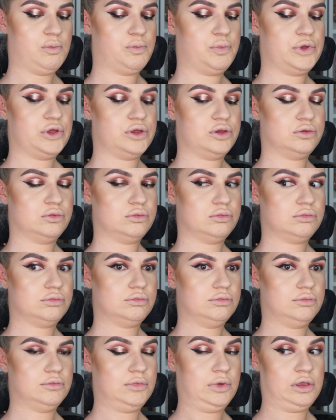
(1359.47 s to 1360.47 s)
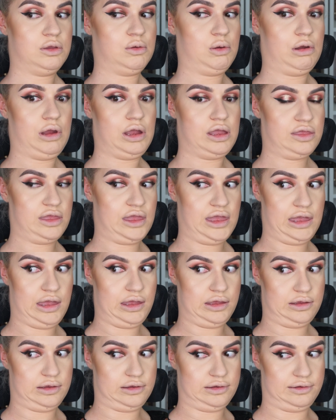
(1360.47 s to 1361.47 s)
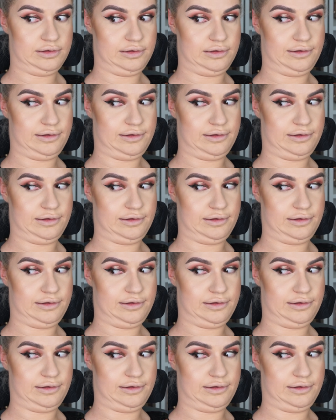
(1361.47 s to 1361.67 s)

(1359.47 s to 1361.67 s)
But are you alright there?